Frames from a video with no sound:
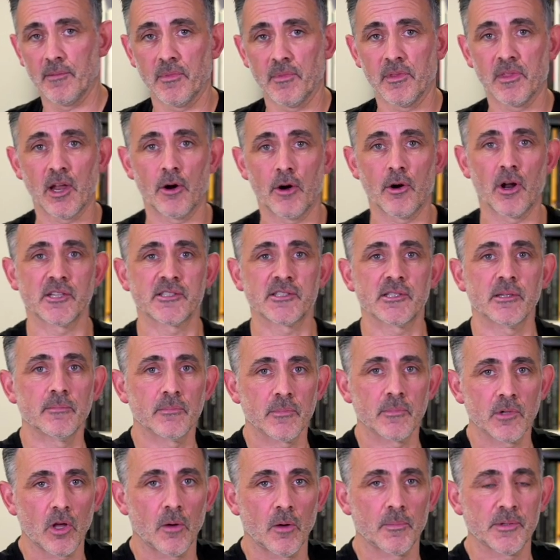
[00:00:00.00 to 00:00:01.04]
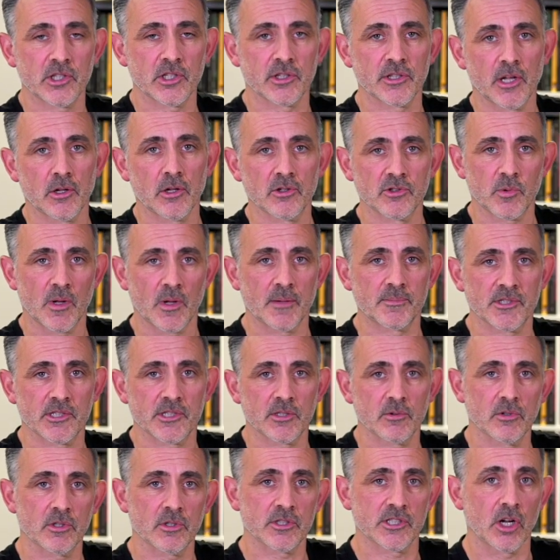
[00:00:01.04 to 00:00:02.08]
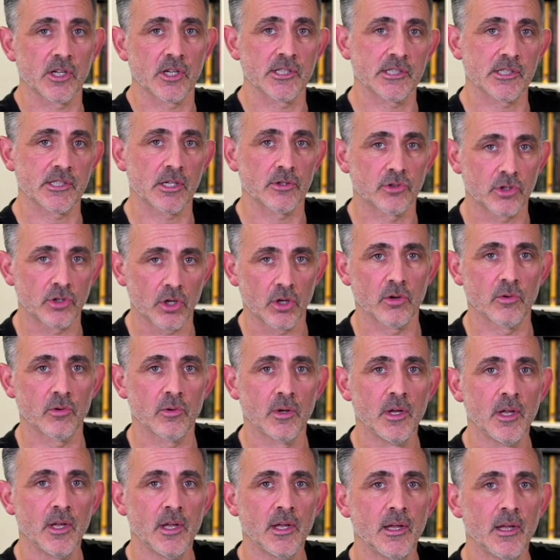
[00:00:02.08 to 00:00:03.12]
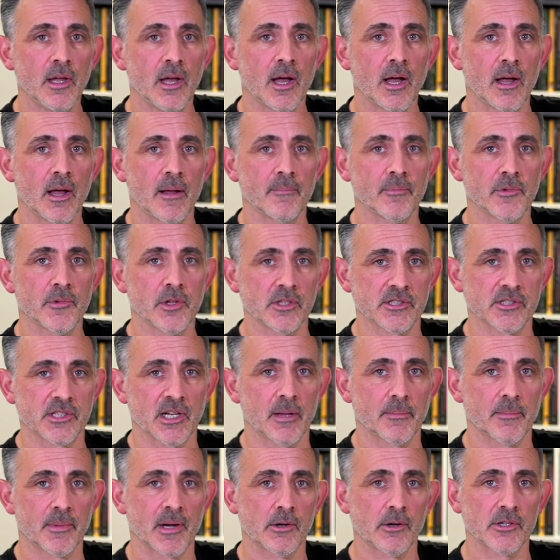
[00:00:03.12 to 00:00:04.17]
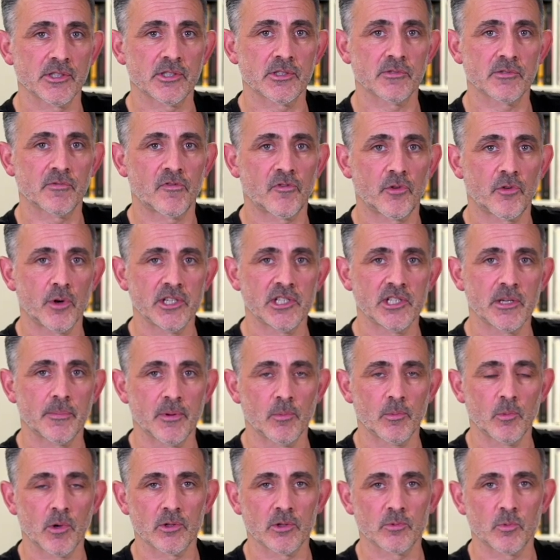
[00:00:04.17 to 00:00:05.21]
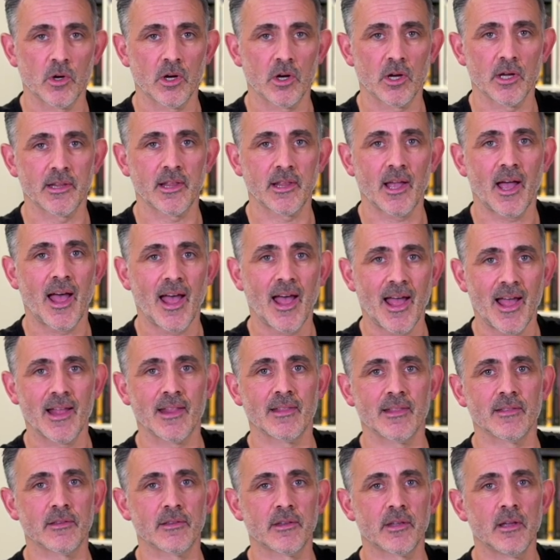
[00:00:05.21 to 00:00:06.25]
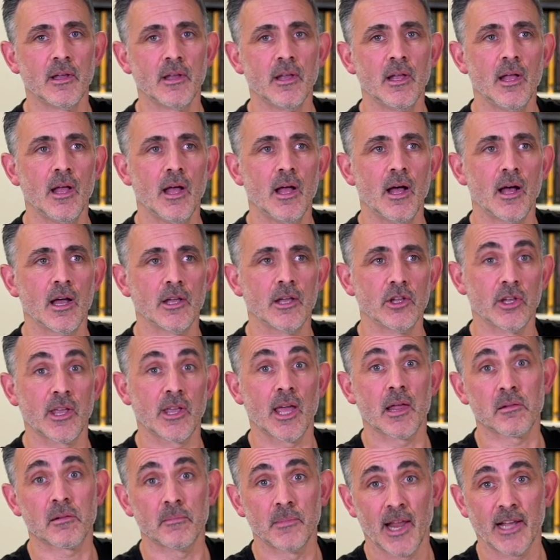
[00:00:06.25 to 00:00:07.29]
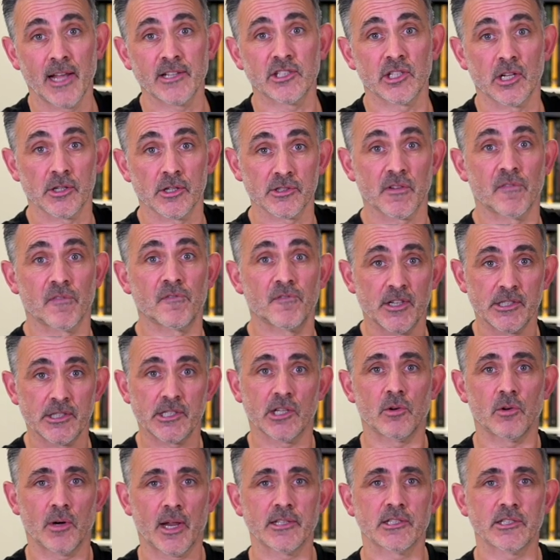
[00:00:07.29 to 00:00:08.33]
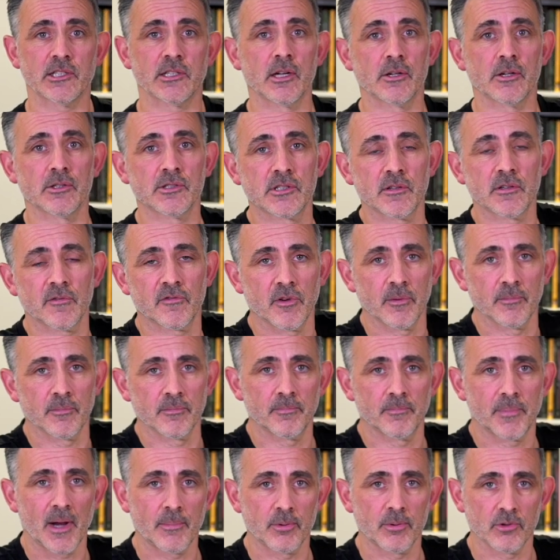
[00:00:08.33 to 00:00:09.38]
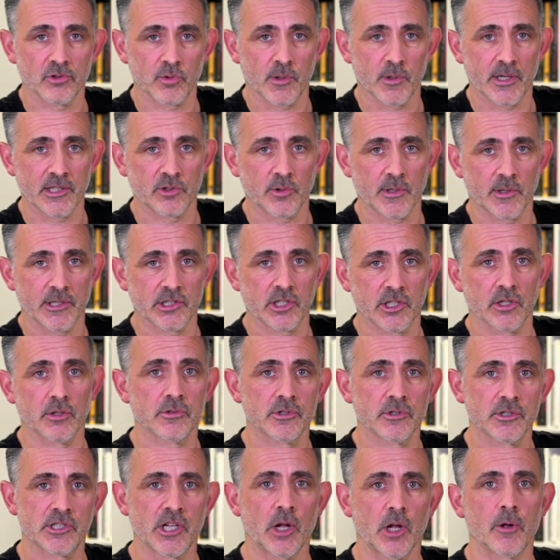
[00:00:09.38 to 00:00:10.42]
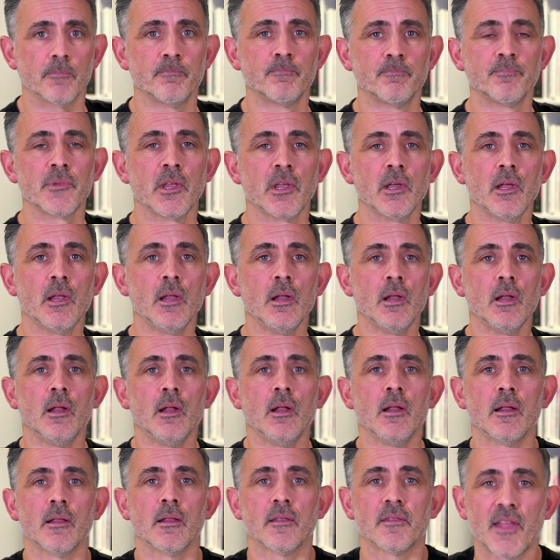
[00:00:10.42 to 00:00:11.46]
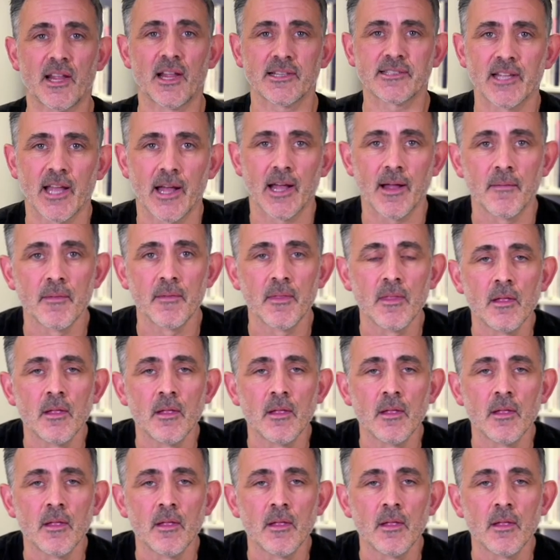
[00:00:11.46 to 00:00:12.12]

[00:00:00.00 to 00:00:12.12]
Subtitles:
there are some copies on Noel's website, so do use the link below. It's free shipping worldwide, and you get some lecture notes, the physical lecture notes from Blackpool 2022. So that's that.